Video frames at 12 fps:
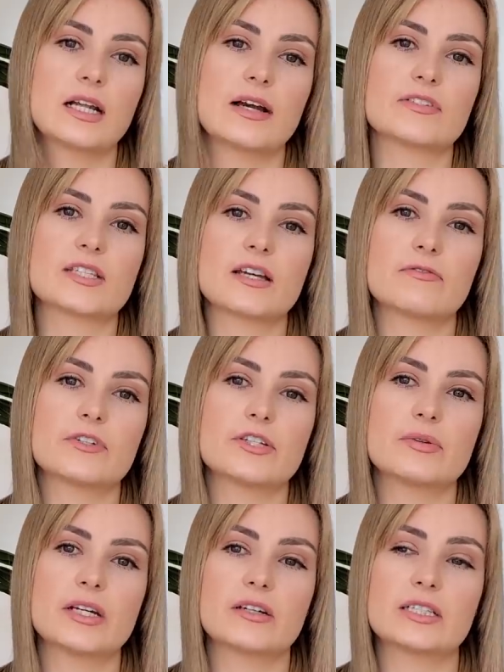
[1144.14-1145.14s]
I have to say for you
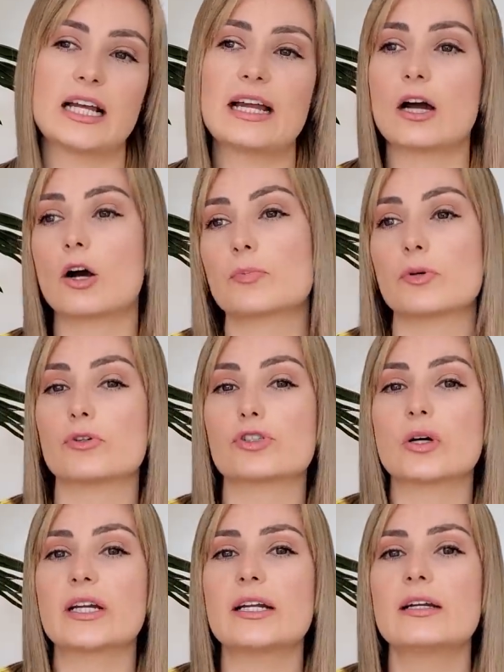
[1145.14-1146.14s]
here today. I hope you
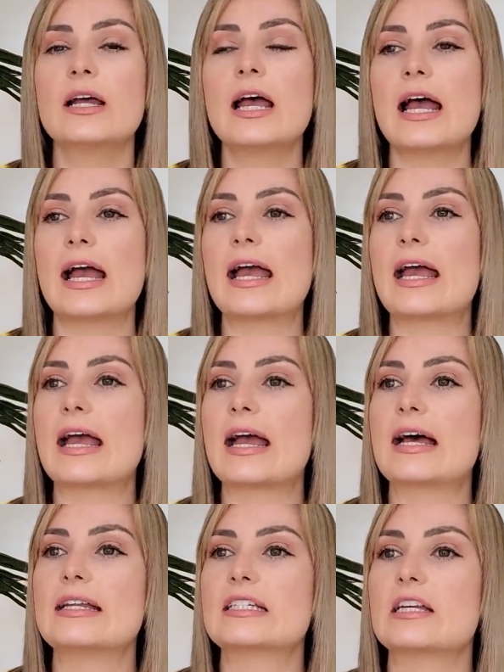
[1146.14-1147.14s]
enjoyed it.
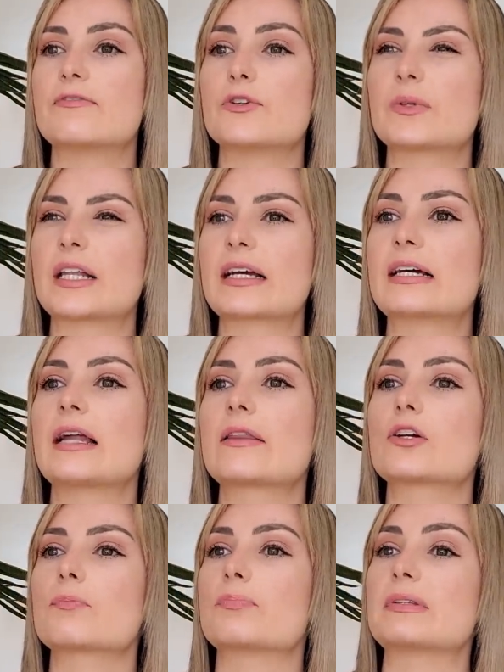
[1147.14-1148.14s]
And if you would like
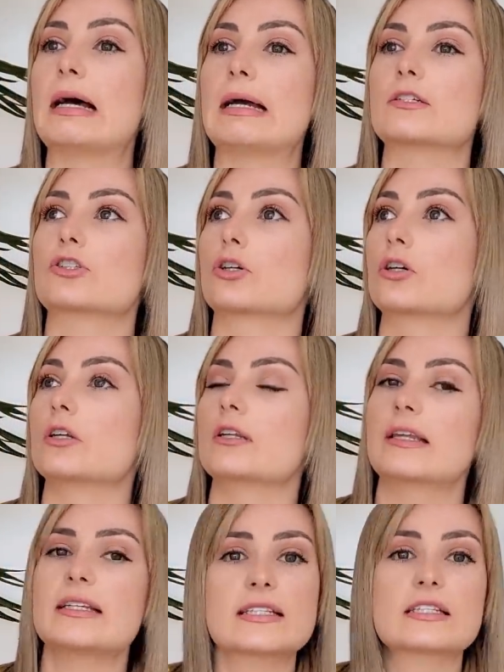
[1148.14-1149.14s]
another blind girl
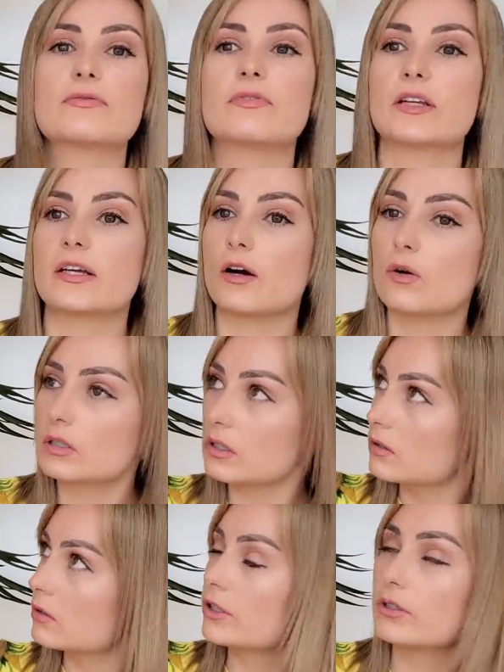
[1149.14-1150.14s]
list video,
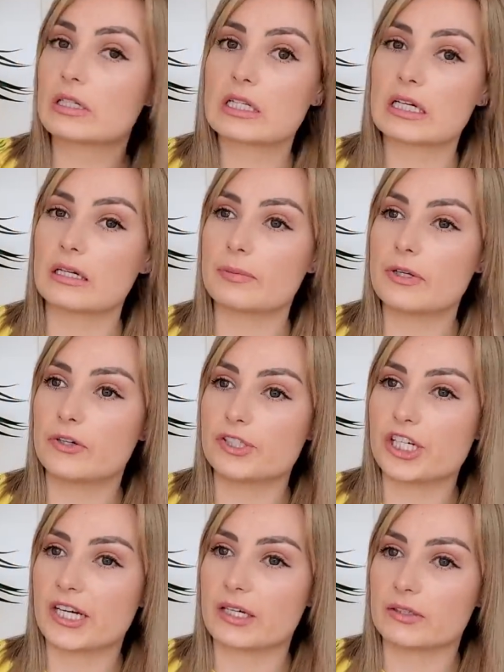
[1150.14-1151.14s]
you can click up here and
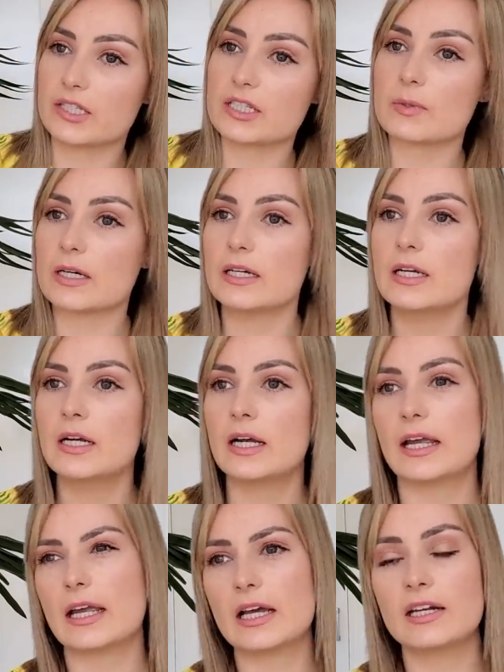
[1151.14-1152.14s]
check out this one.
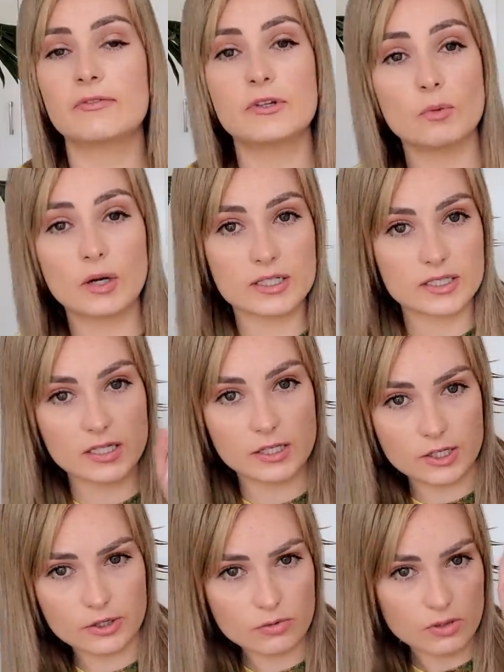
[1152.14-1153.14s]
And if you want to see
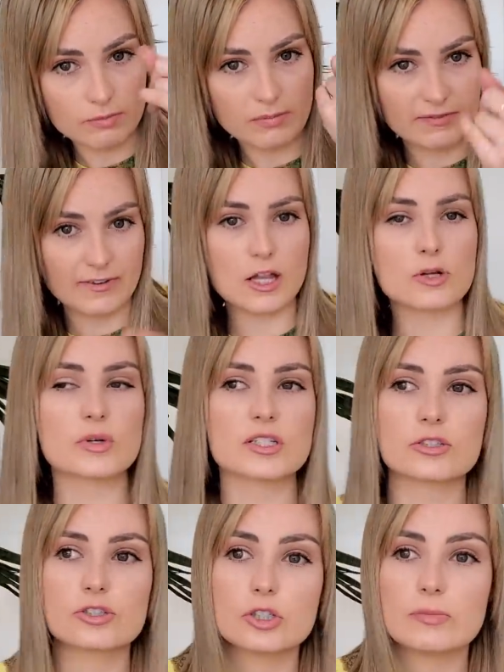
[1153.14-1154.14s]
you, my followers
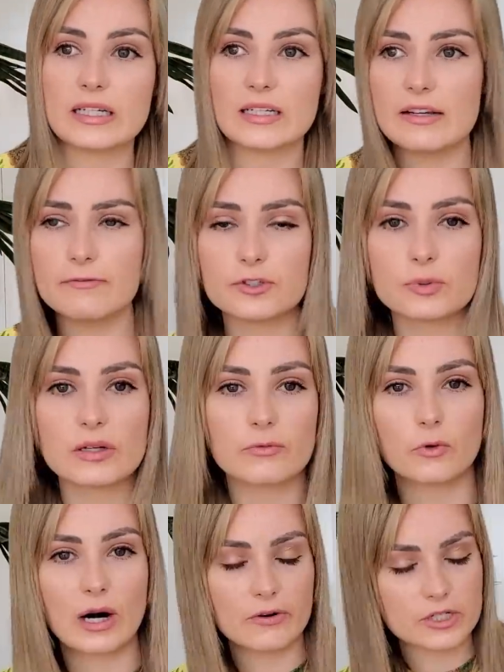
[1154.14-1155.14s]
control my life for
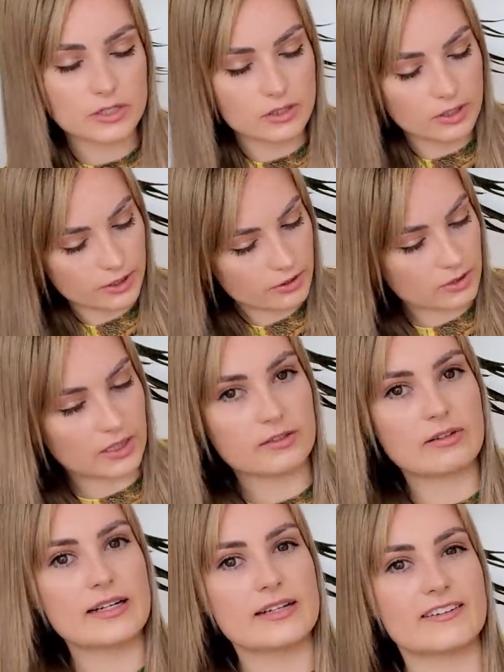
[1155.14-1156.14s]
24 hours, you can click
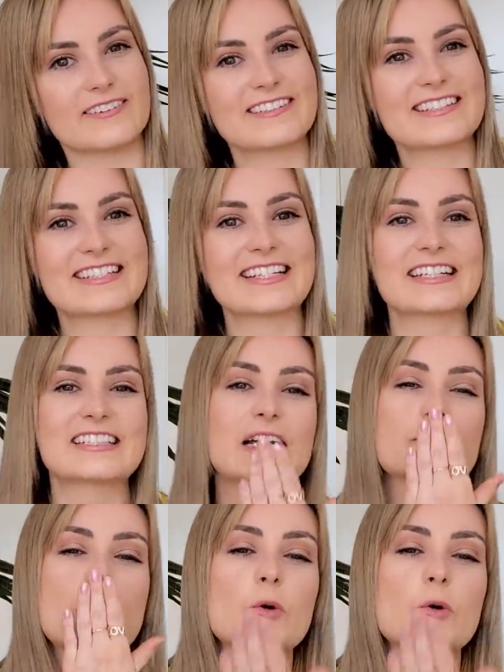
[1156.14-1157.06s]
right here. See you next time.